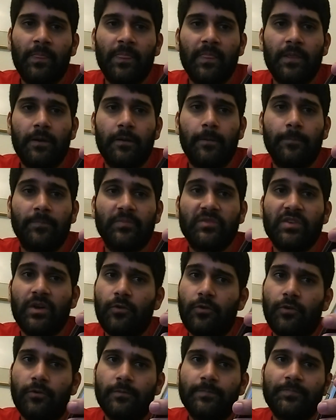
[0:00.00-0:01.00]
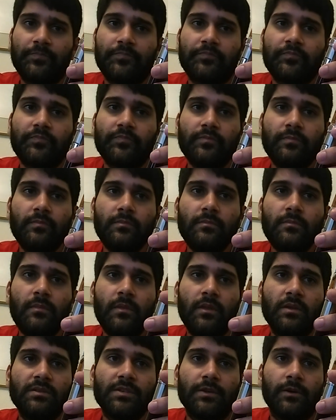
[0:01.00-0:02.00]
total.
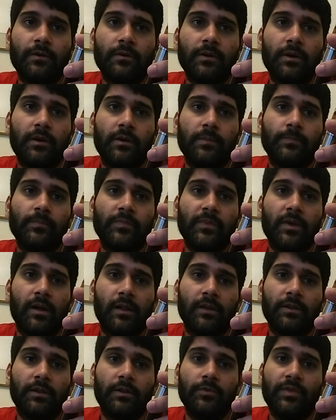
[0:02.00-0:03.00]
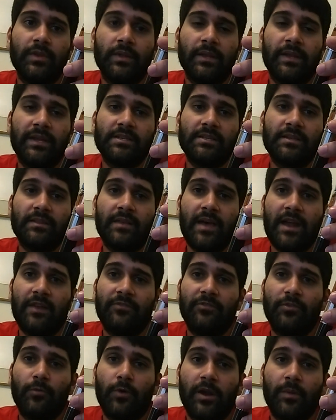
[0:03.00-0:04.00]
So I'll include the link to that if you want
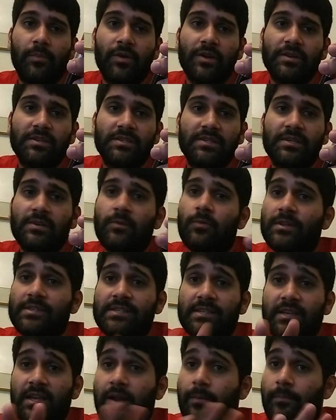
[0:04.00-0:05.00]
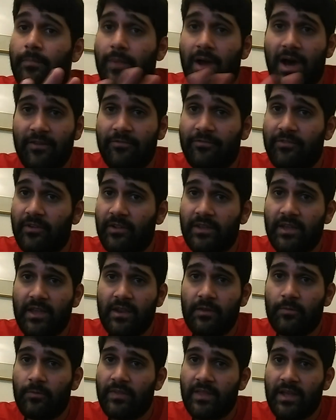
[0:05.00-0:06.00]
to purchase it. Once again, I'm not affiliated with
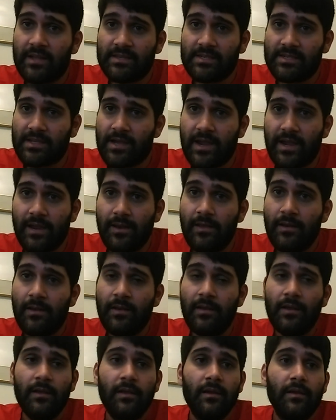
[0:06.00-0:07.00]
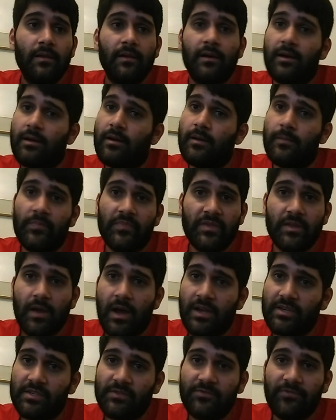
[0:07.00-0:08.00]
that site. I just
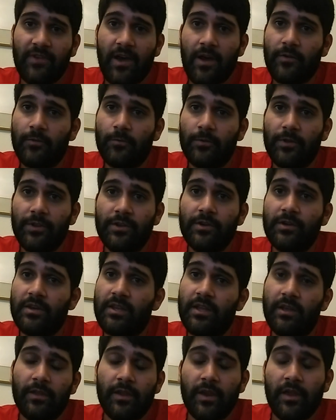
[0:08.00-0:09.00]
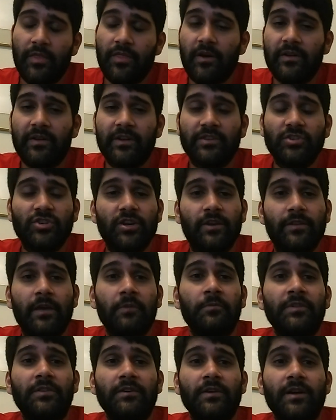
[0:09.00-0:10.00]
found a really good deal and I thought I'd share that with you
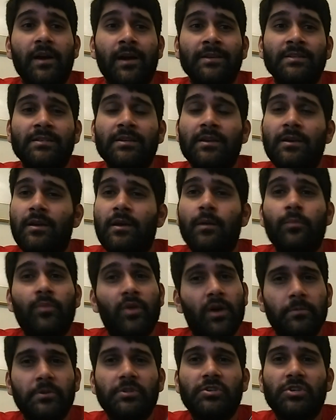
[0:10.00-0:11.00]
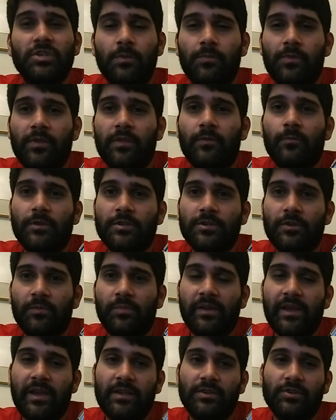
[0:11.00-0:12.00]
guys. Probably cheaper than what you'll pay at
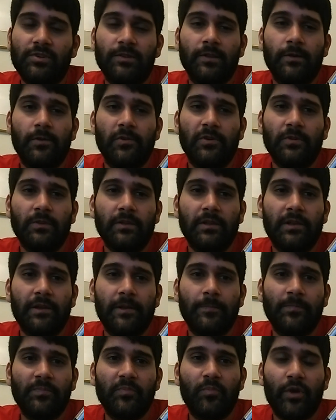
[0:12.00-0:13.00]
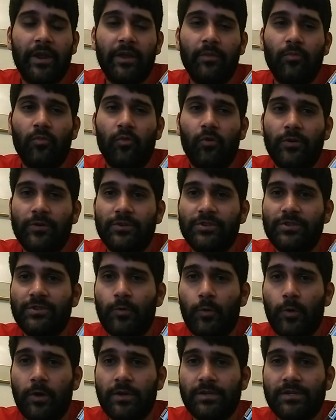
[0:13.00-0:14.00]
your local brick and mortar store.
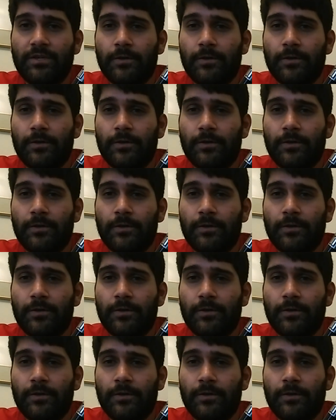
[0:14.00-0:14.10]
So